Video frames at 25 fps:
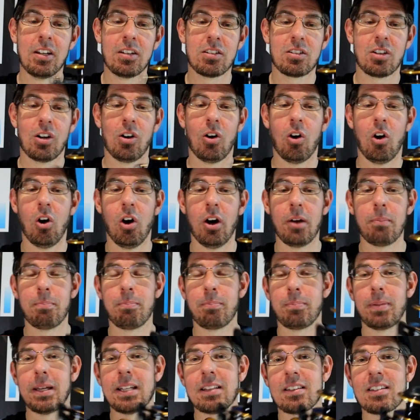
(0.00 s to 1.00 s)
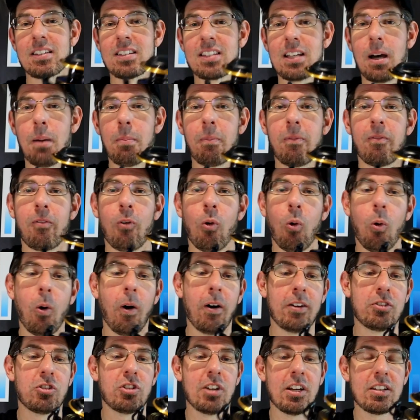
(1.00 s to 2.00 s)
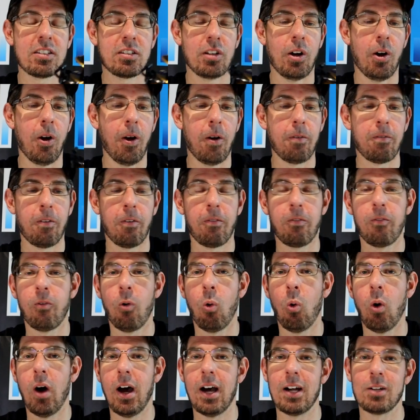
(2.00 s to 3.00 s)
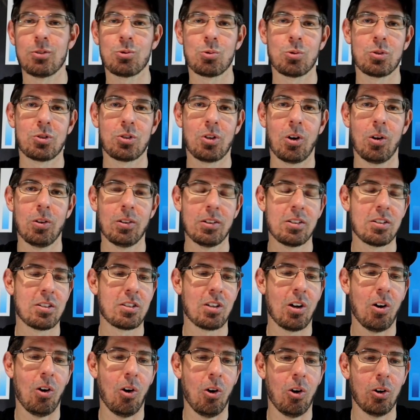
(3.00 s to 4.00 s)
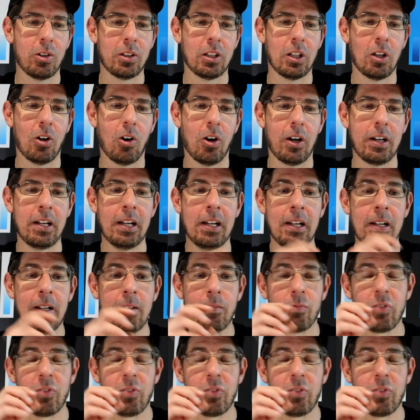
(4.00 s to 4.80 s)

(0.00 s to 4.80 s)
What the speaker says: So I picked this up for just over $400 online,